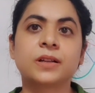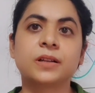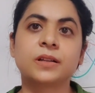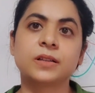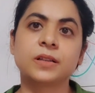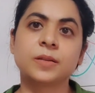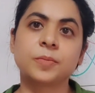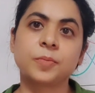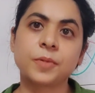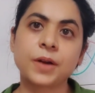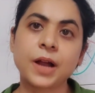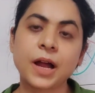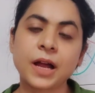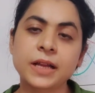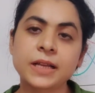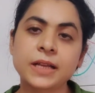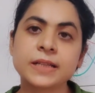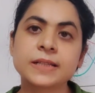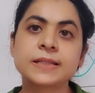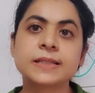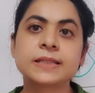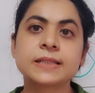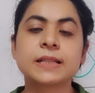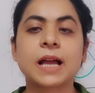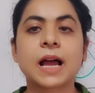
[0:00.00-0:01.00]
the
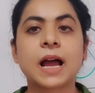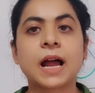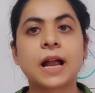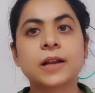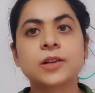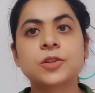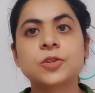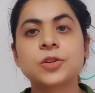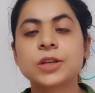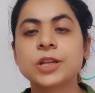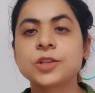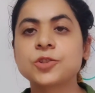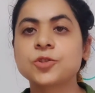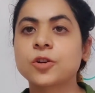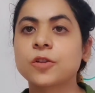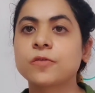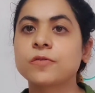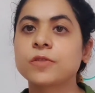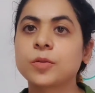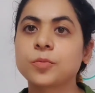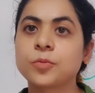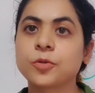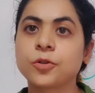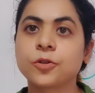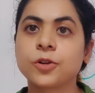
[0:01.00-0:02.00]
price and the nature
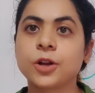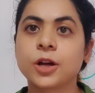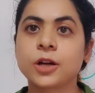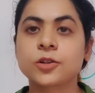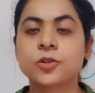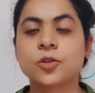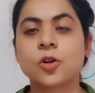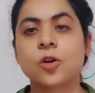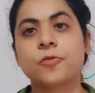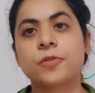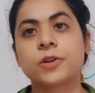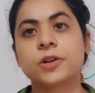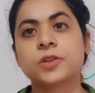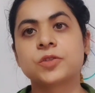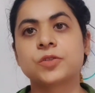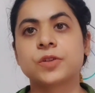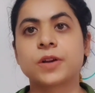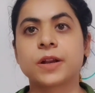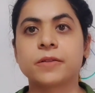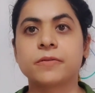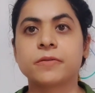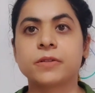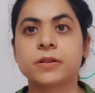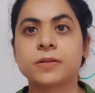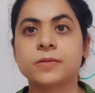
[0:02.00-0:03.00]
of the product of its
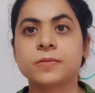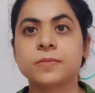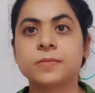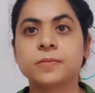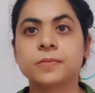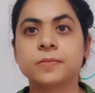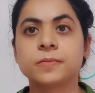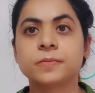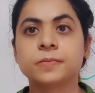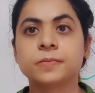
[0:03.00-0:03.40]
rival.